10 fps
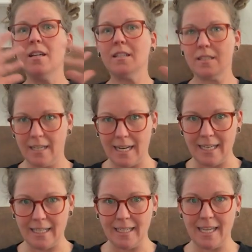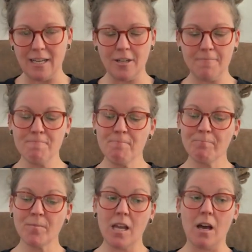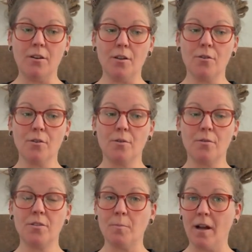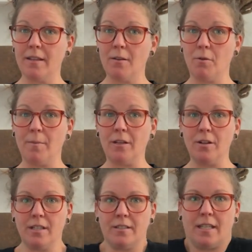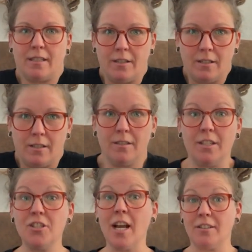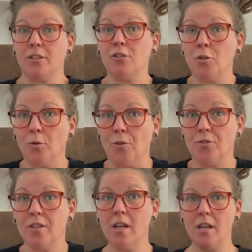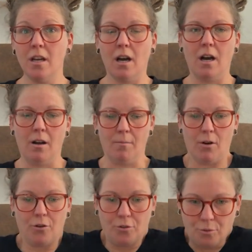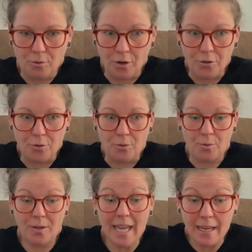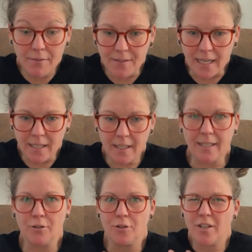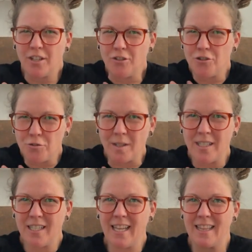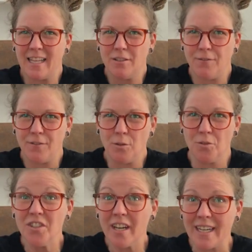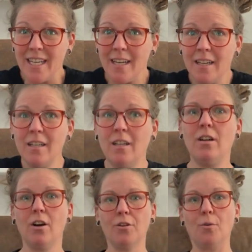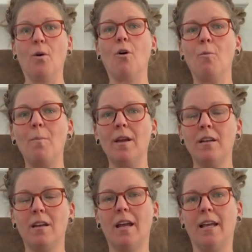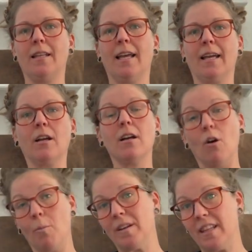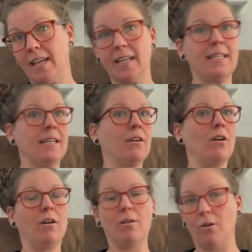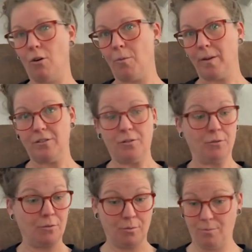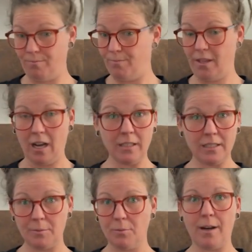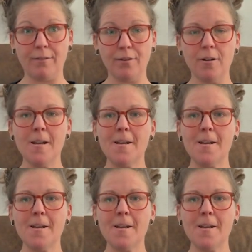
to get an indication. Another spot that would be good is like the chest, the shoulders. Are you caved in, like you're constricted, like things feel tight? Are you open and like open to the idea, open to the concepts, whatever?